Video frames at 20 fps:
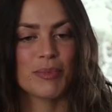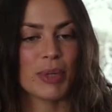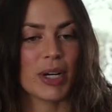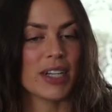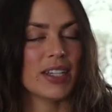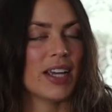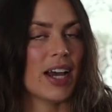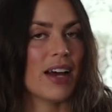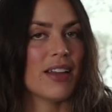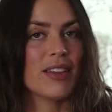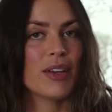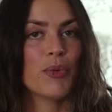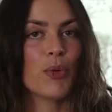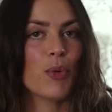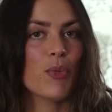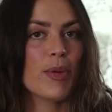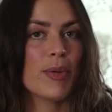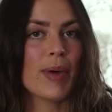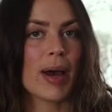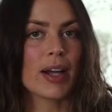But yeah, then
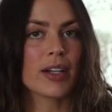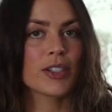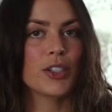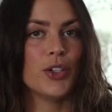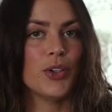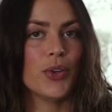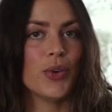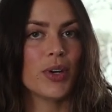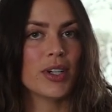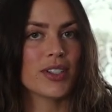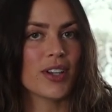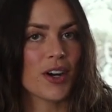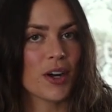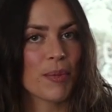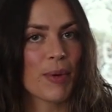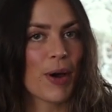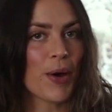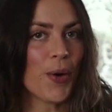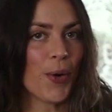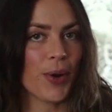we'll be back to talk
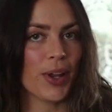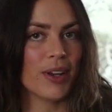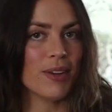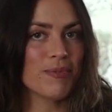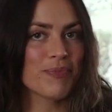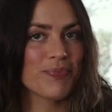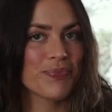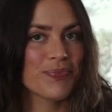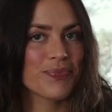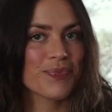about Odin.